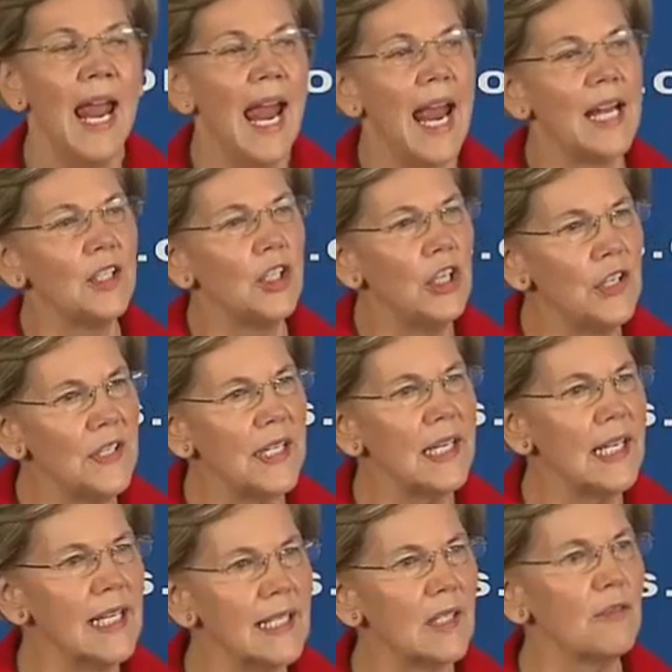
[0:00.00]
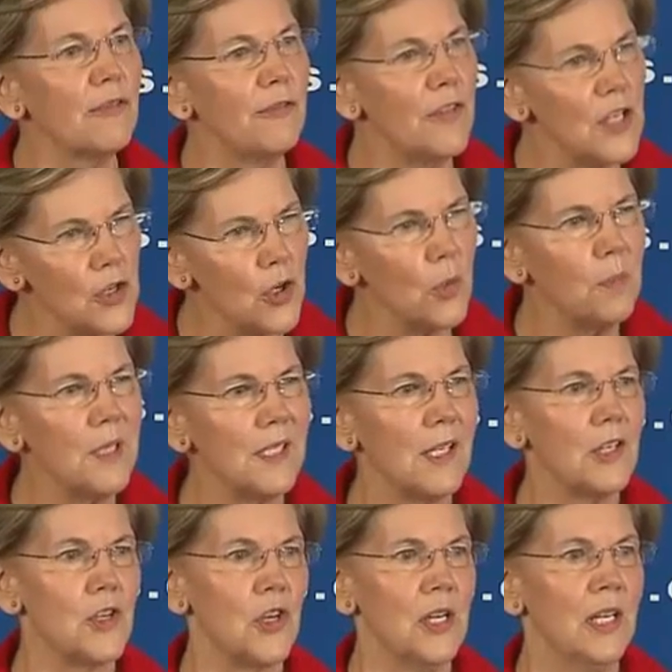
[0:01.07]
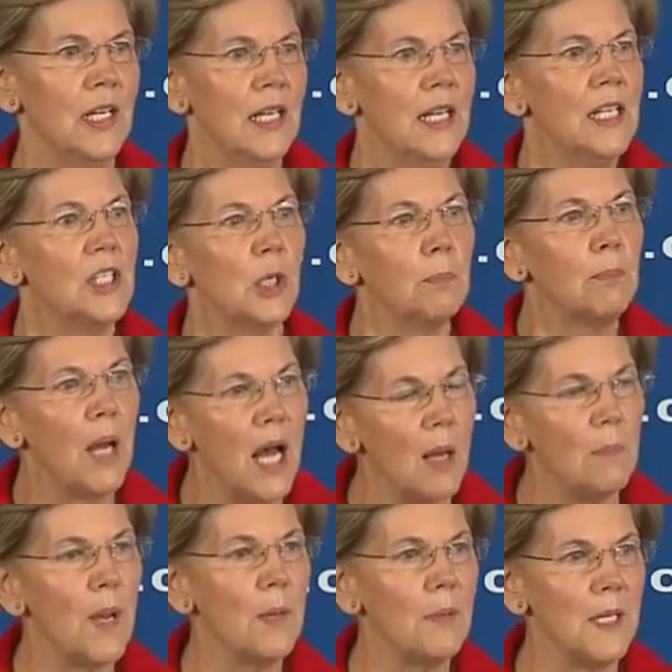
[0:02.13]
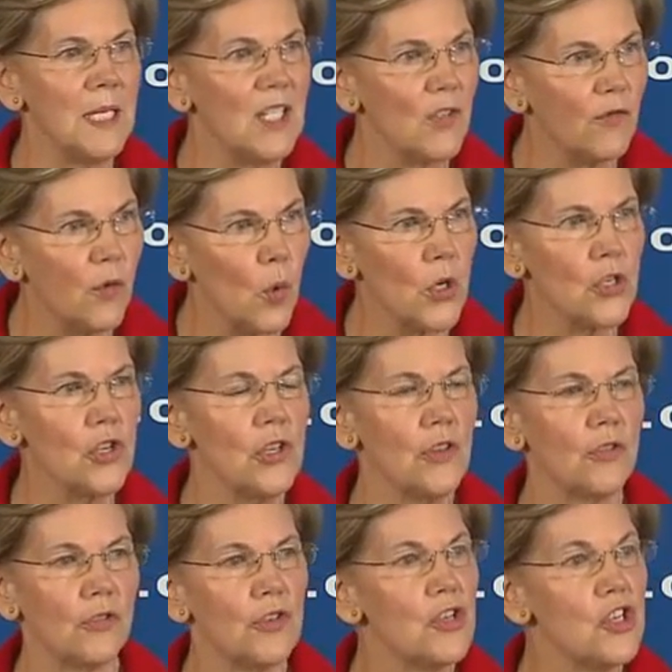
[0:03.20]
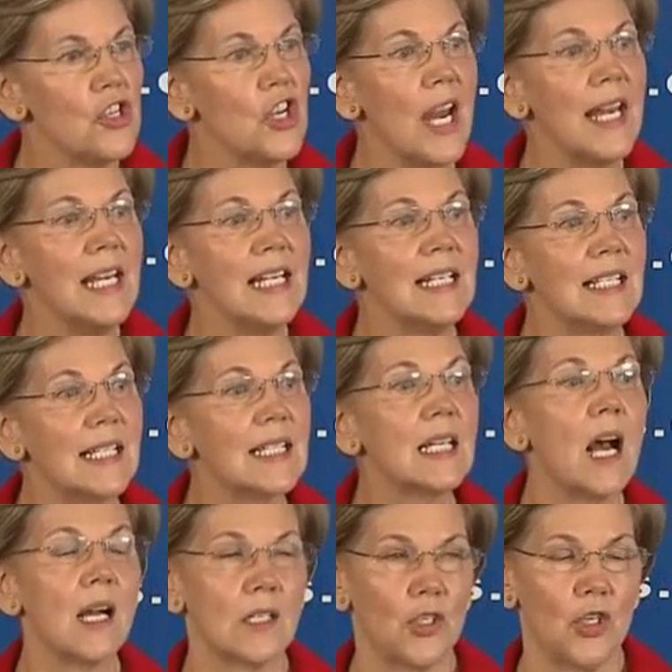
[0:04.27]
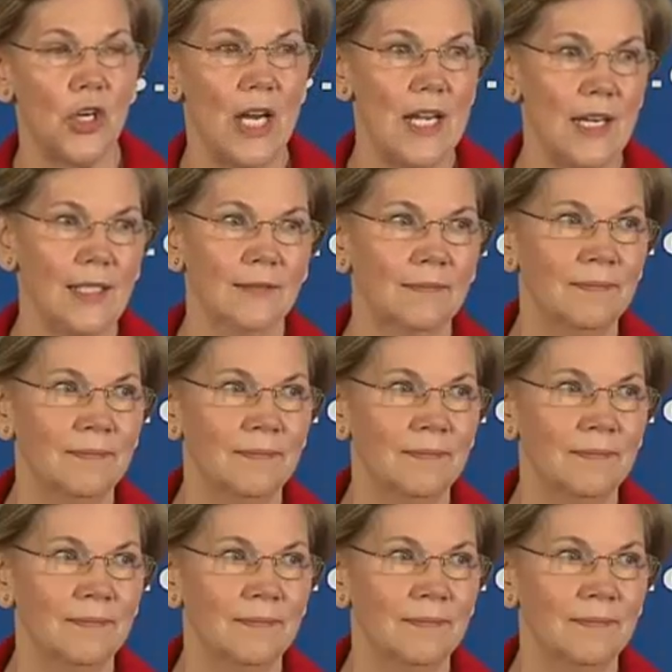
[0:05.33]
and using his official position to pump up his fortune through shady stock trading.